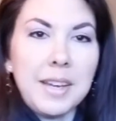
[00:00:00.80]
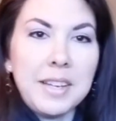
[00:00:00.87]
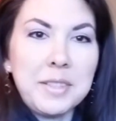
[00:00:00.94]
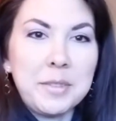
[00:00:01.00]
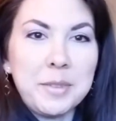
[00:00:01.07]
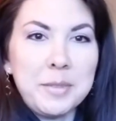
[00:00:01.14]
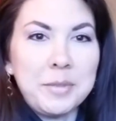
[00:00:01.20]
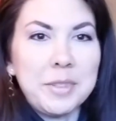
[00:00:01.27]
Hi
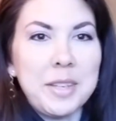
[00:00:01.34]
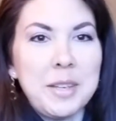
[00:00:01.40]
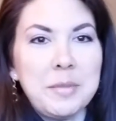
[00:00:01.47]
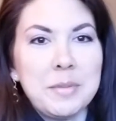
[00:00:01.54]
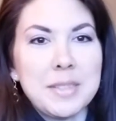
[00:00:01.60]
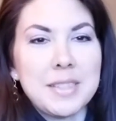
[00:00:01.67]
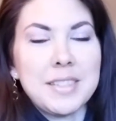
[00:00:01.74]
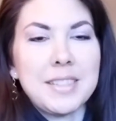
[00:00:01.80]
Twin
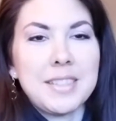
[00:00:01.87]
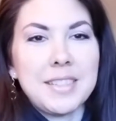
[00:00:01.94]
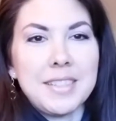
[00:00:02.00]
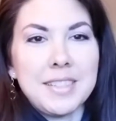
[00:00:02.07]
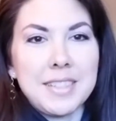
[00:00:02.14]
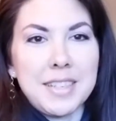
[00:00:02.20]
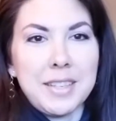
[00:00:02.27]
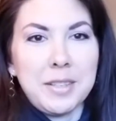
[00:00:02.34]
Flames, this
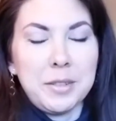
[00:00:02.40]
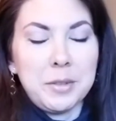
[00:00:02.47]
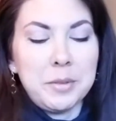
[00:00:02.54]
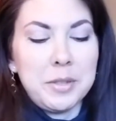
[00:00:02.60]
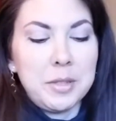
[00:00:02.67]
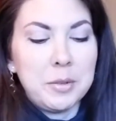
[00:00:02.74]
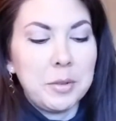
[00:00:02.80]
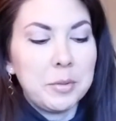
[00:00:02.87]
is Heather
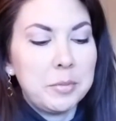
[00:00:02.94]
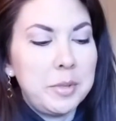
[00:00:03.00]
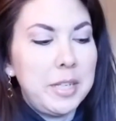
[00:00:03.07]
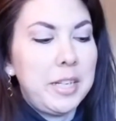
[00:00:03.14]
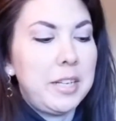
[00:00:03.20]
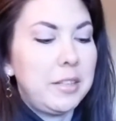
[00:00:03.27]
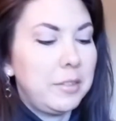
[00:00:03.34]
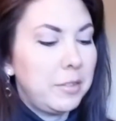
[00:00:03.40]
with your
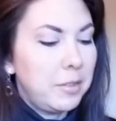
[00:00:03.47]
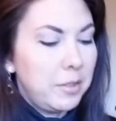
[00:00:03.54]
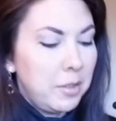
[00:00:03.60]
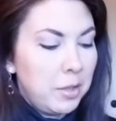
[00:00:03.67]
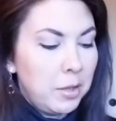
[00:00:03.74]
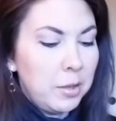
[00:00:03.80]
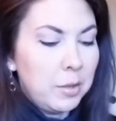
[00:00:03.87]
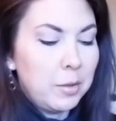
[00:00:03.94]
reading.
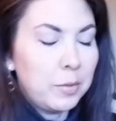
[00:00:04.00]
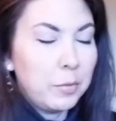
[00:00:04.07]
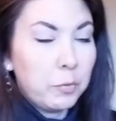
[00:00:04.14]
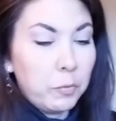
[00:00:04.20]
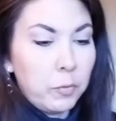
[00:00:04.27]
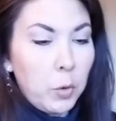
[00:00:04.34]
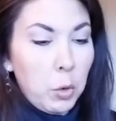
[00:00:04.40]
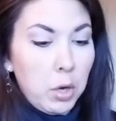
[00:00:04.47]

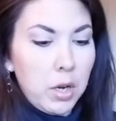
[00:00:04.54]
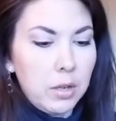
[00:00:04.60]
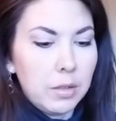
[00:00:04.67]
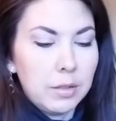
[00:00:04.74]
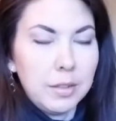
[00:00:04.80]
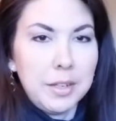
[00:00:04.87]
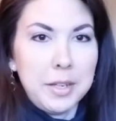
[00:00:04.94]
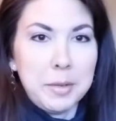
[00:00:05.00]
Or,
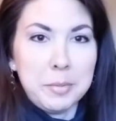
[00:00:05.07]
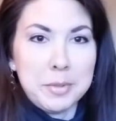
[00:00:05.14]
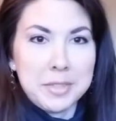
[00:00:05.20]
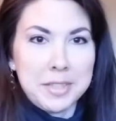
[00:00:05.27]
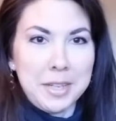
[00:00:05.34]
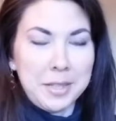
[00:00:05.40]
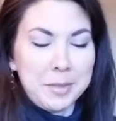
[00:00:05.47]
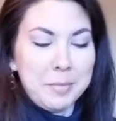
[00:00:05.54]
I almost
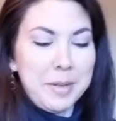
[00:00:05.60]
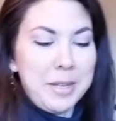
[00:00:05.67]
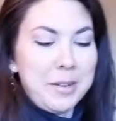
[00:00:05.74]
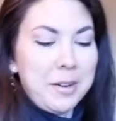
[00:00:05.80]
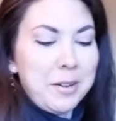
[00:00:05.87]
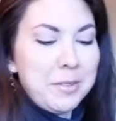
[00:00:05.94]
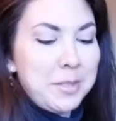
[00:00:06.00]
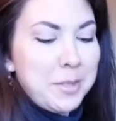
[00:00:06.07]
kicked my
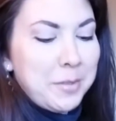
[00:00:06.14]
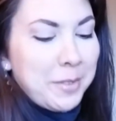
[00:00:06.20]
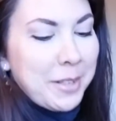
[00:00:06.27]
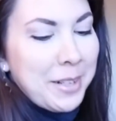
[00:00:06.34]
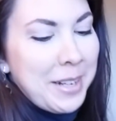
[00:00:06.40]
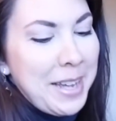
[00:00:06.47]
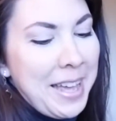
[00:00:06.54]
cards over.